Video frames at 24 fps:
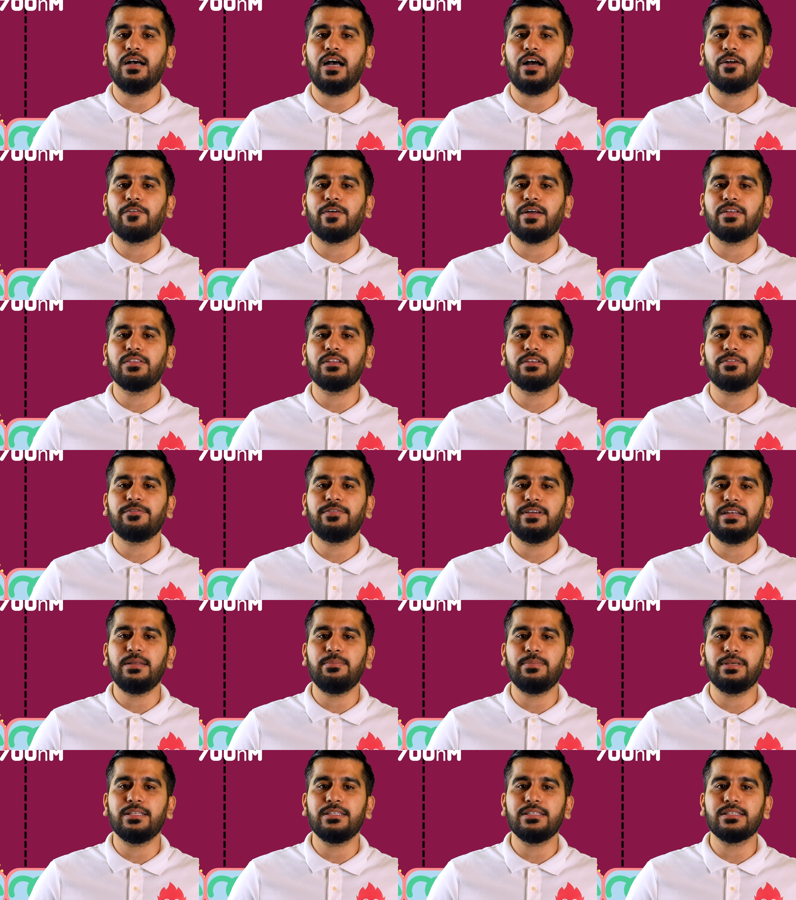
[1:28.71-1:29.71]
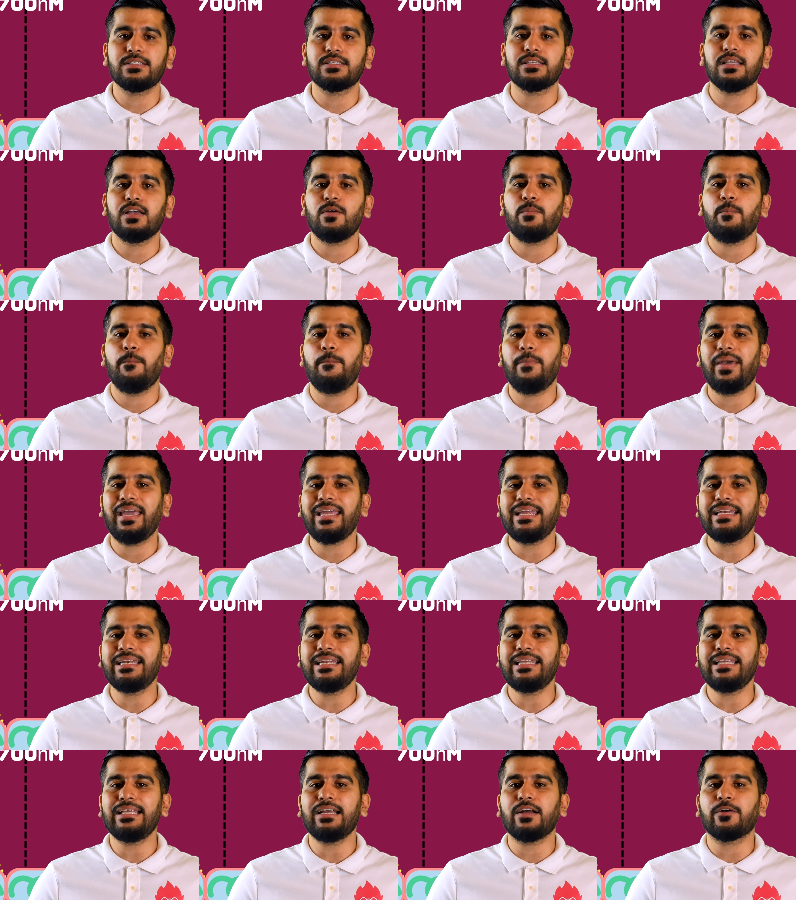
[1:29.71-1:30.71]
around the filaments,
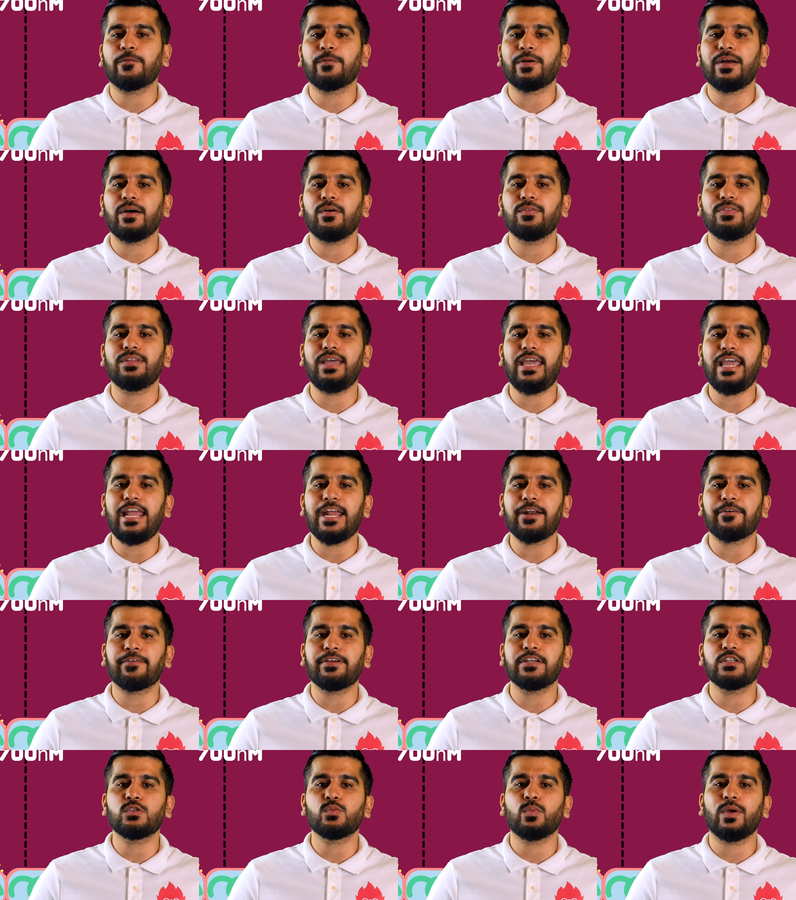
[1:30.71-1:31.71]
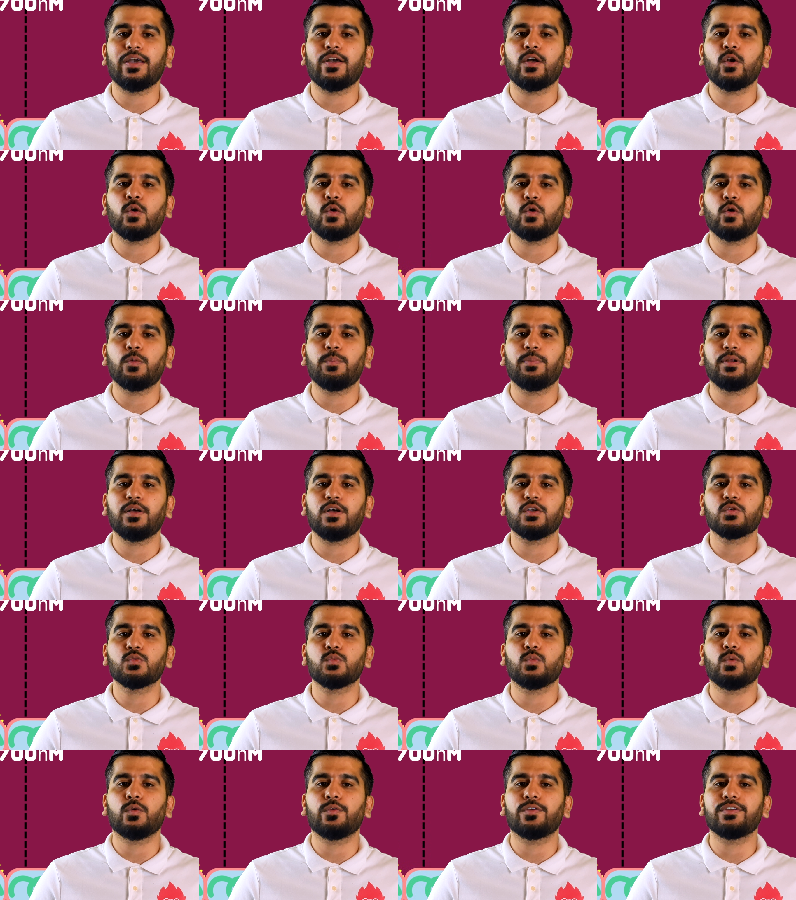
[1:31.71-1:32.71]
mainly around areas where
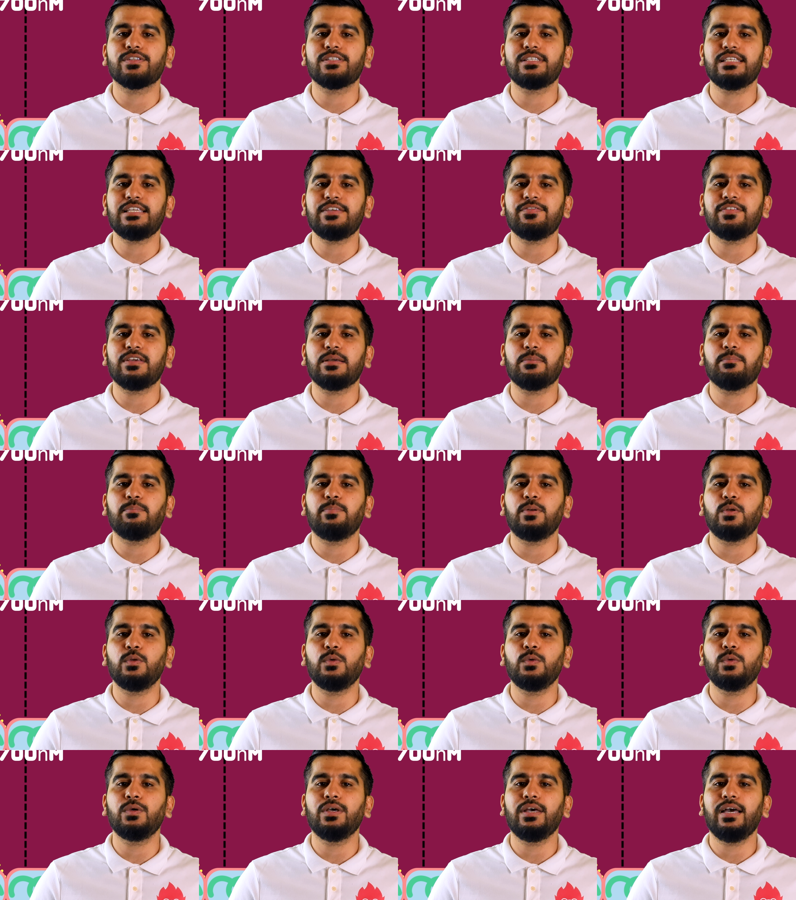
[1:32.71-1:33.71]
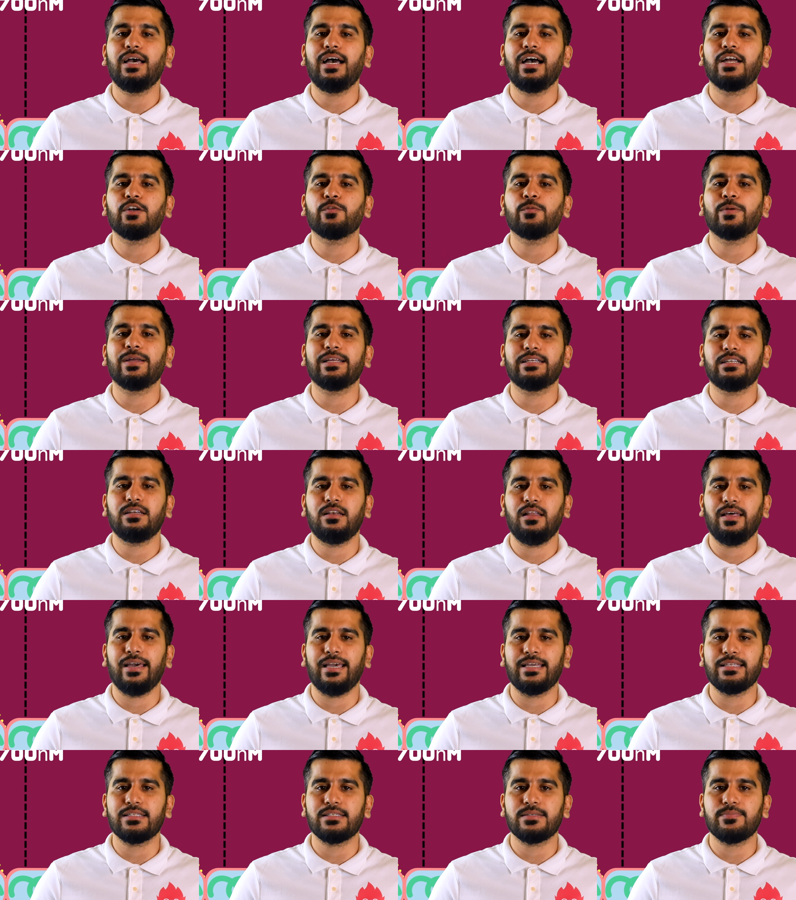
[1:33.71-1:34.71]
chloroplasts were receiving blue and red
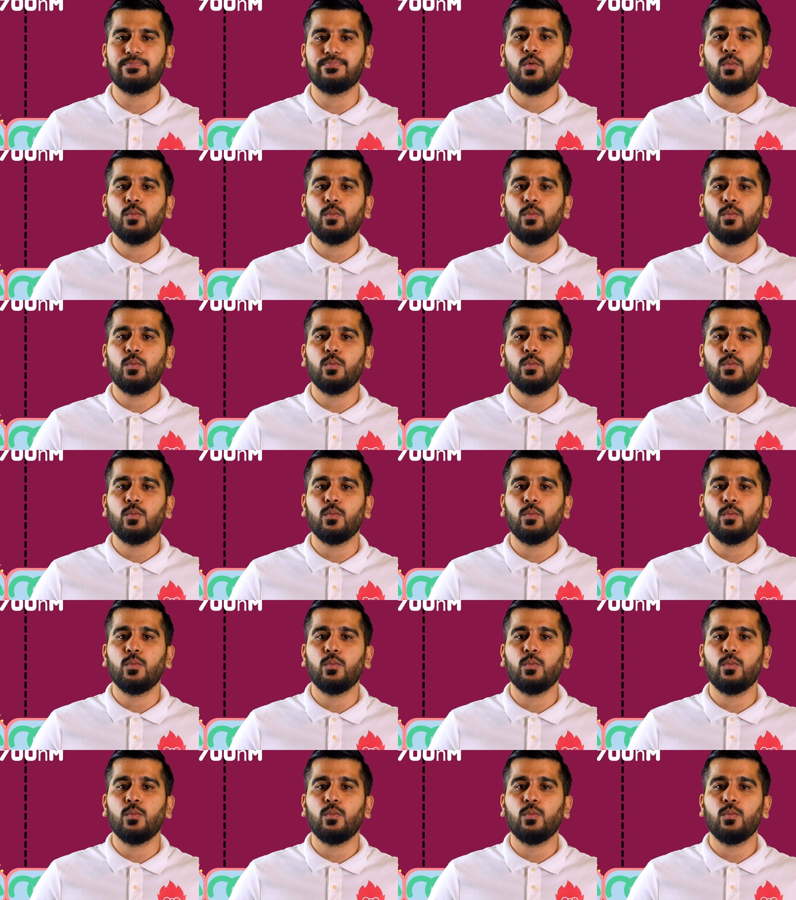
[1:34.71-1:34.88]
light,